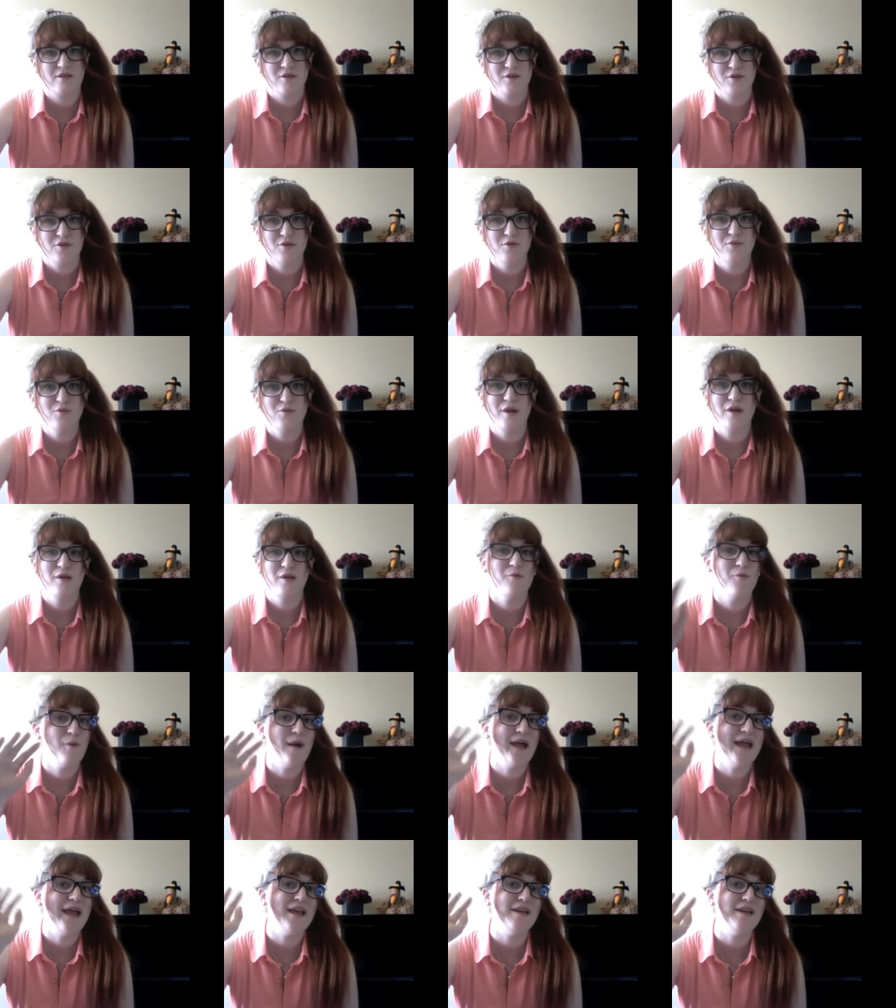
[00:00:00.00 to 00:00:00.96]
You can
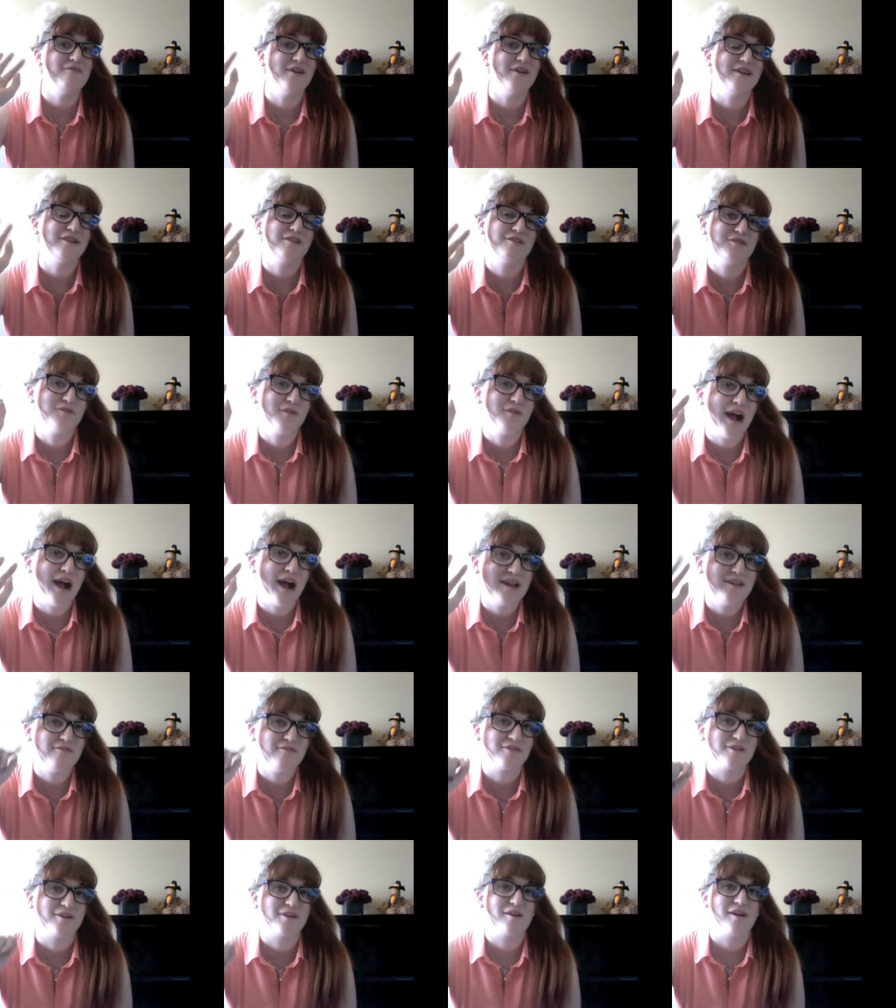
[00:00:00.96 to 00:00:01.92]
wave at a
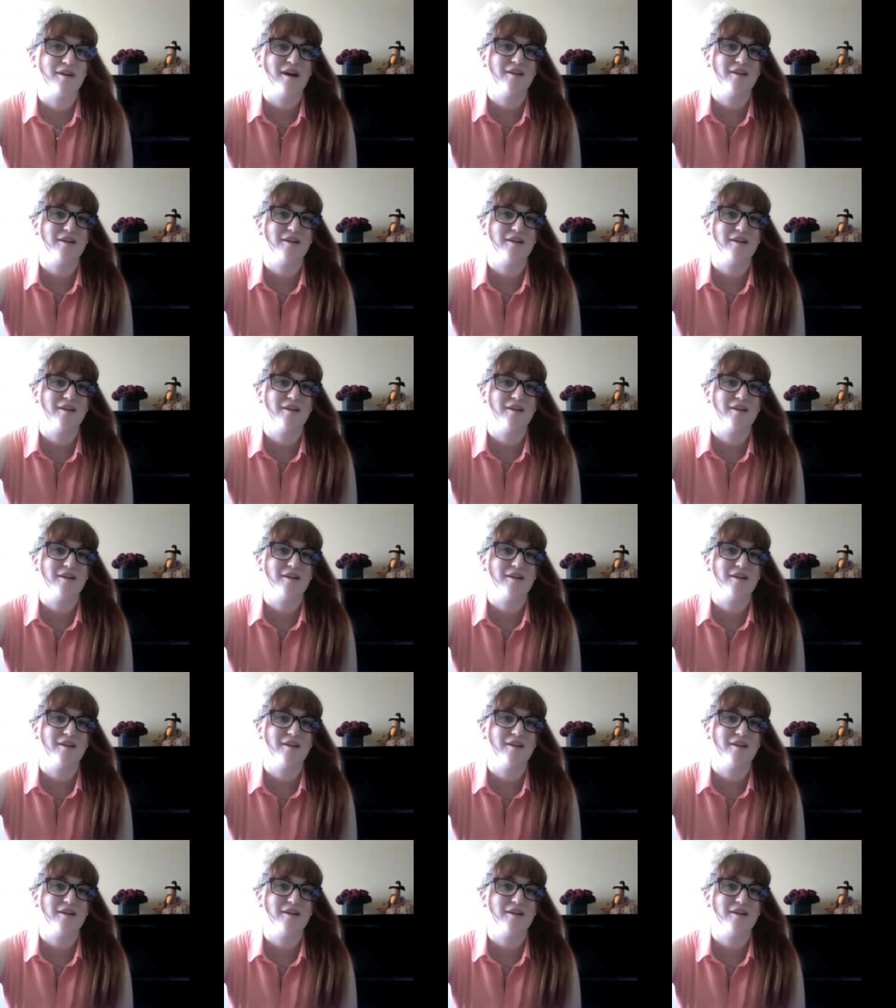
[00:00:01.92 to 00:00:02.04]
driver